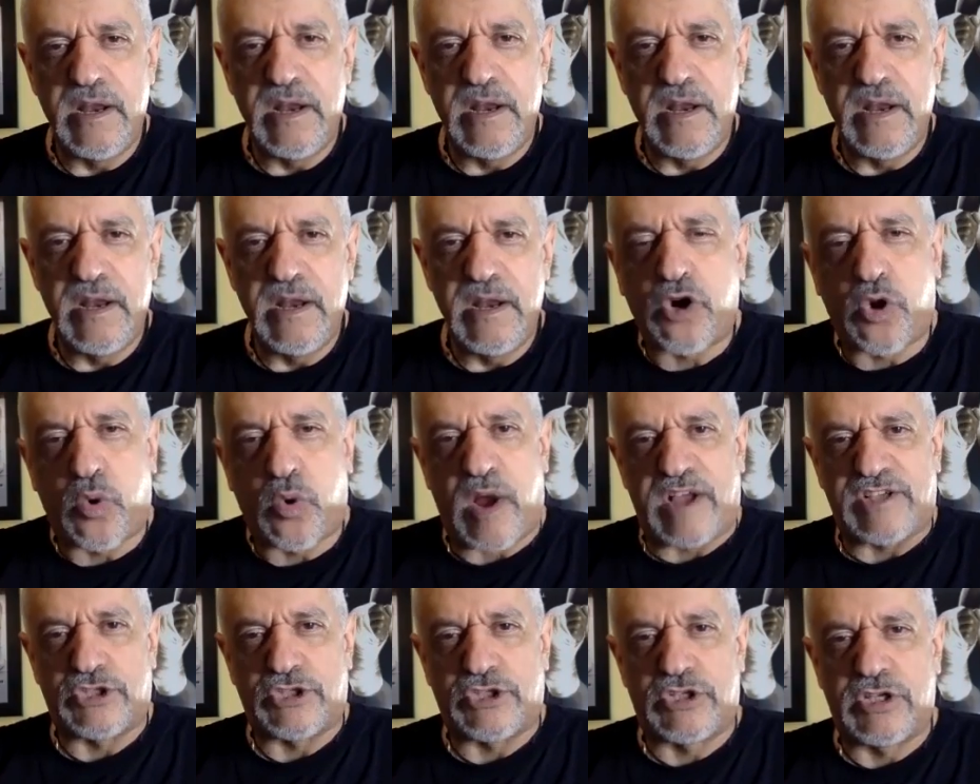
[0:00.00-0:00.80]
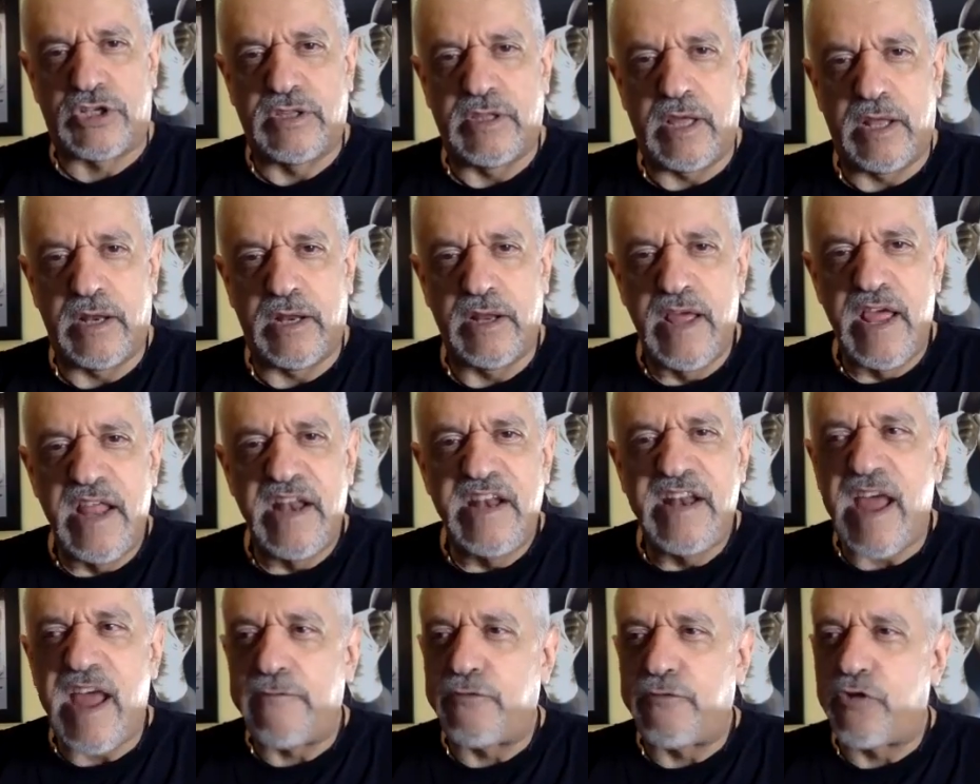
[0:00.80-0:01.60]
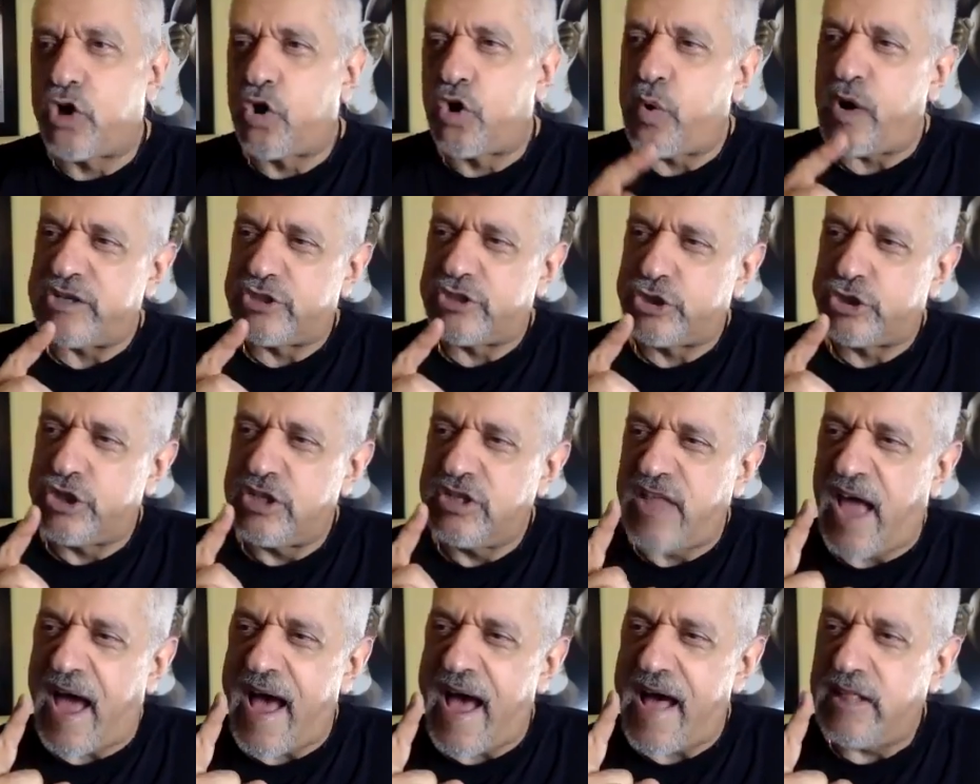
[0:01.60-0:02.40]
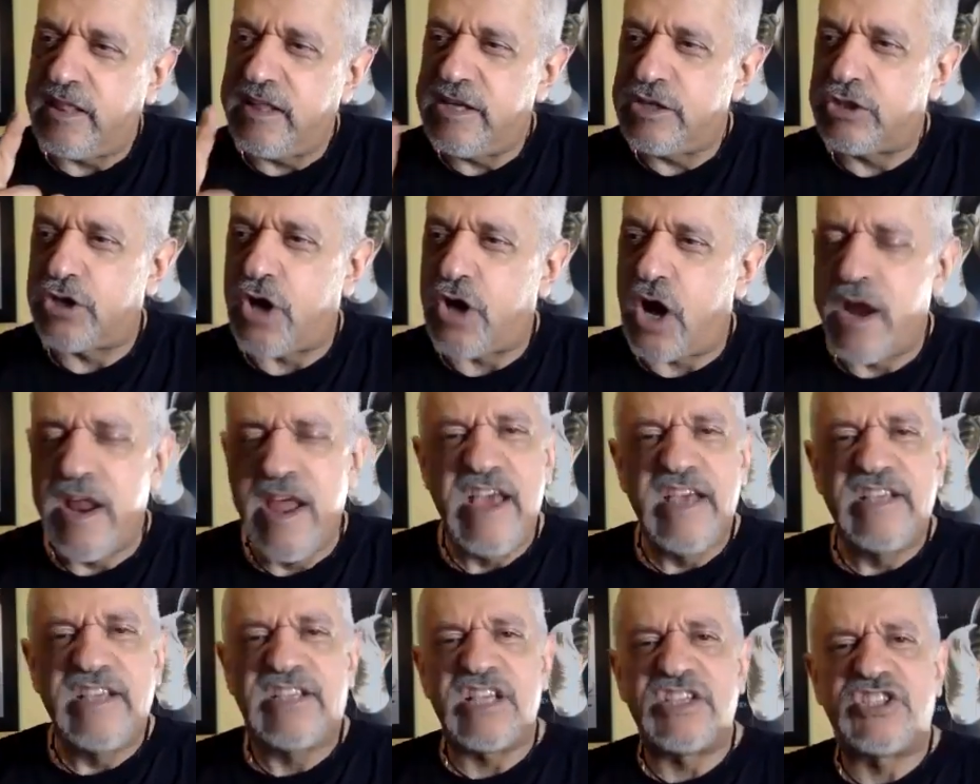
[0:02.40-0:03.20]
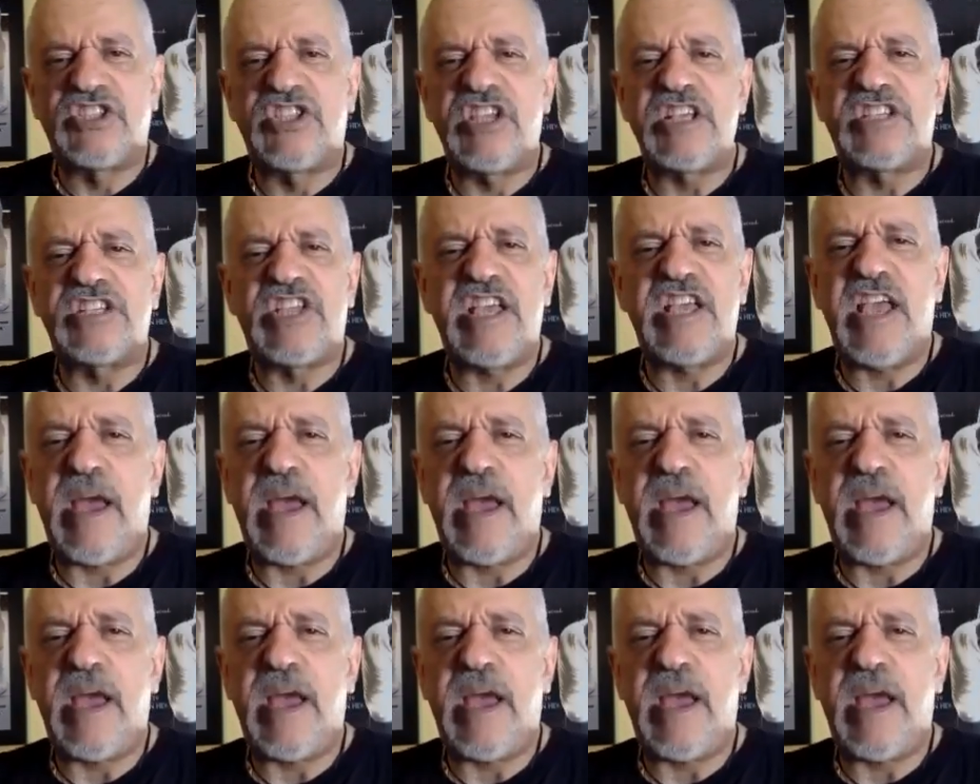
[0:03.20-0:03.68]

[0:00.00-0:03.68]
Never questioned it. Never questioned Ali's heart. He says,